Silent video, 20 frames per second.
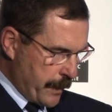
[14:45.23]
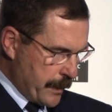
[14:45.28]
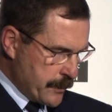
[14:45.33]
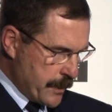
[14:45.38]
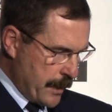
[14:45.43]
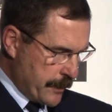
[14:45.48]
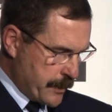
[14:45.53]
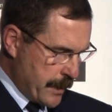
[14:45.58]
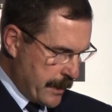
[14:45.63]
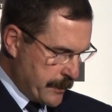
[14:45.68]

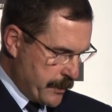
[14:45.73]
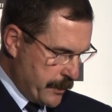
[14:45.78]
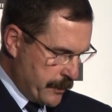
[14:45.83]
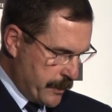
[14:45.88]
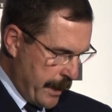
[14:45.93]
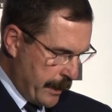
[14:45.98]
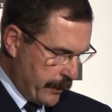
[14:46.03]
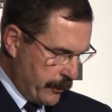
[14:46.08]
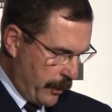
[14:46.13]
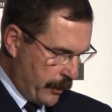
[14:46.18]
such as the
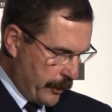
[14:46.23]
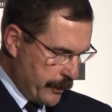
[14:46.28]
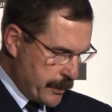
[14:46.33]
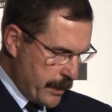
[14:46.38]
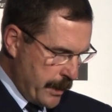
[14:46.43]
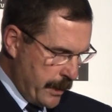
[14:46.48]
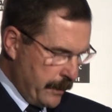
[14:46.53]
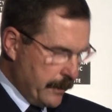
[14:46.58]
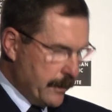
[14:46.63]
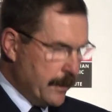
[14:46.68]

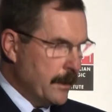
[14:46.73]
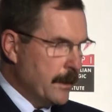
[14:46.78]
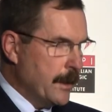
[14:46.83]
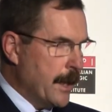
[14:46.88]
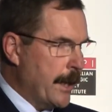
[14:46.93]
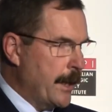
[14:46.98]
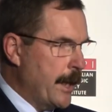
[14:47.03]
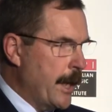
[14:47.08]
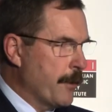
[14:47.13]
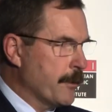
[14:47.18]
technology
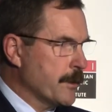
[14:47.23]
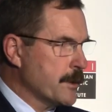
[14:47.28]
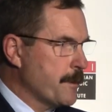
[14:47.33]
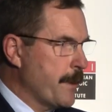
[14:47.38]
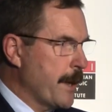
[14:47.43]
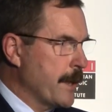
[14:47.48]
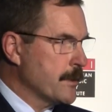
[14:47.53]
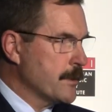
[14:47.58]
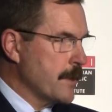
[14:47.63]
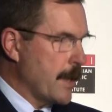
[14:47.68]
and
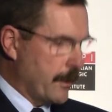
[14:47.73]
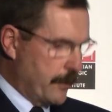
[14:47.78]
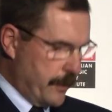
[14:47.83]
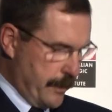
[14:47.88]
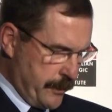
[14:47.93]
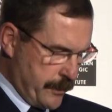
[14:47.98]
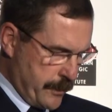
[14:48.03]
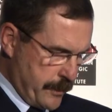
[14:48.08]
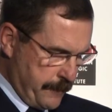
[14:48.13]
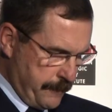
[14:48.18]
aerospace
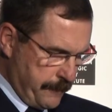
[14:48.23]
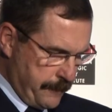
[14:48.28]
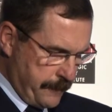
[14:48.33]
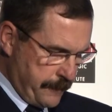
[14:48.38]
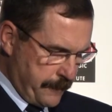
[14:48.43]
sectors,